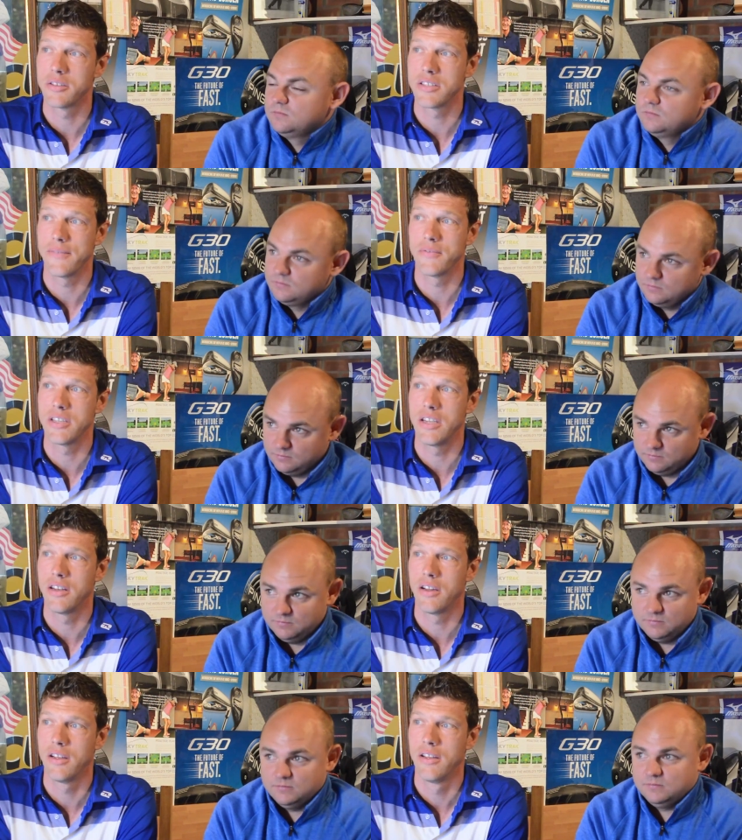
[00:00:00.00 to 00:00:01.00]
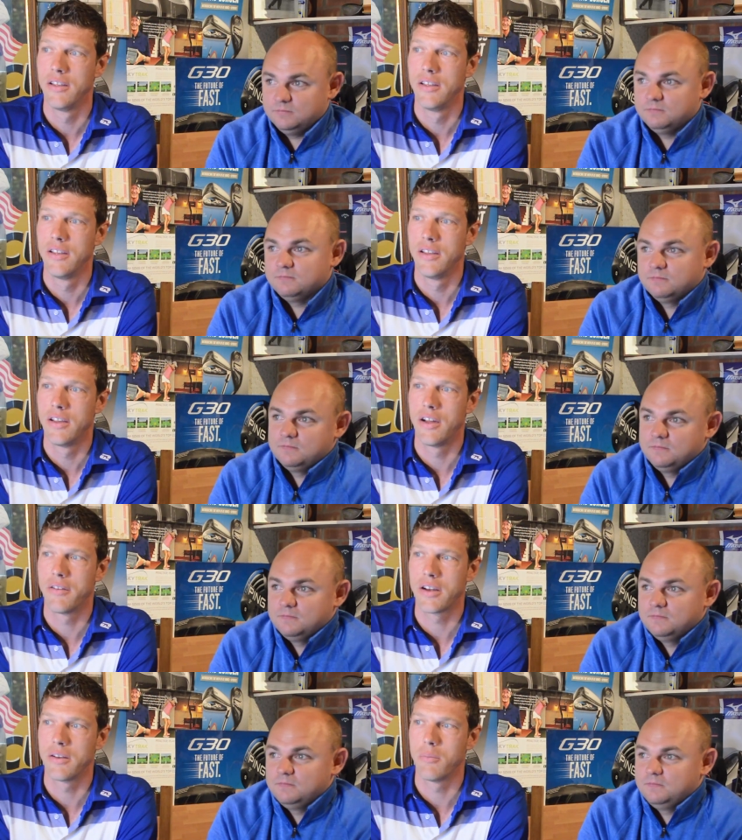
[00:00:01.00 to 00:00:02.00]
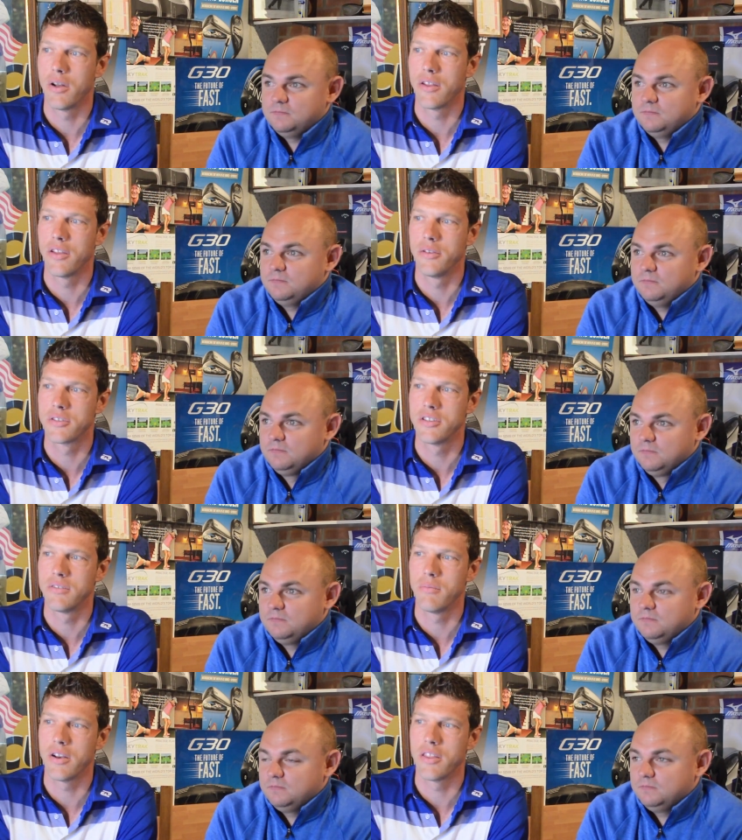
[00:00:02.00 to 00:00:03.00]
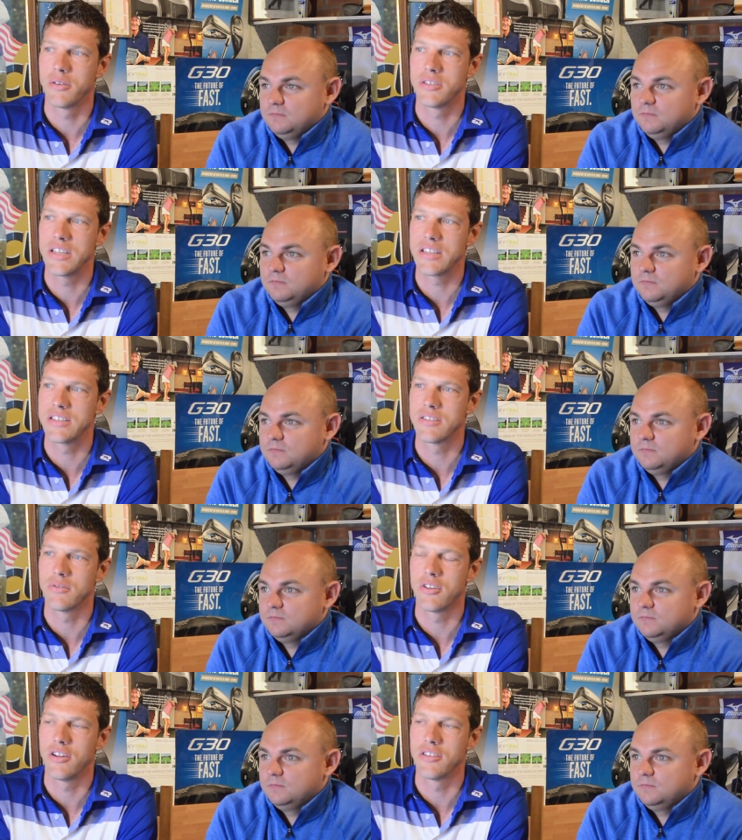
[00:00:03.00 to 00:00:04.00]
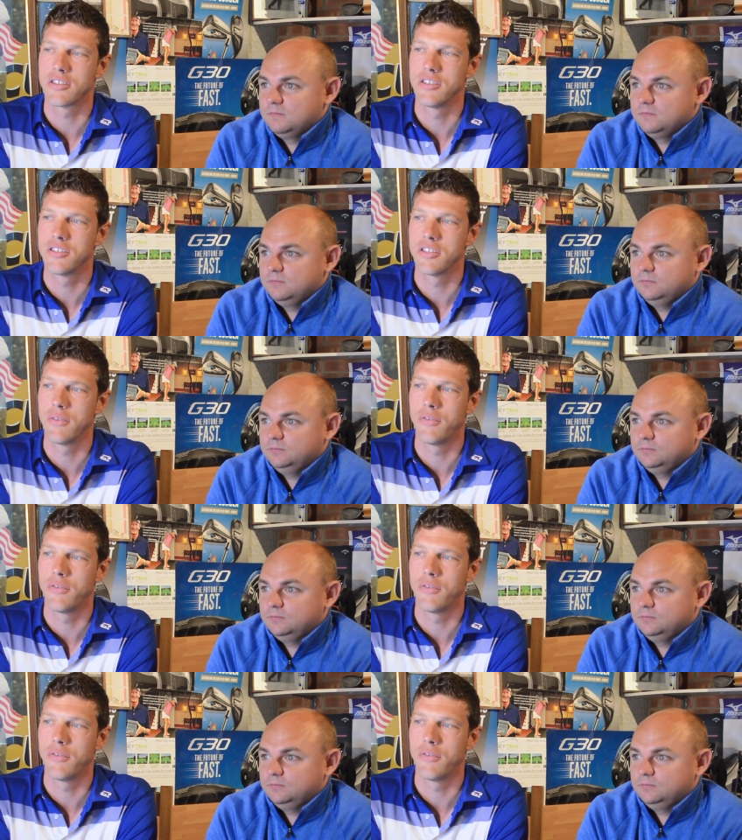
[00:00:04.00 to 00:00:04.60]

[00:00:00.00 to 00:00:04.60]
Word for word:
Speaker 1: 17. I reckon one of those could, one of those sixes or nines could shoot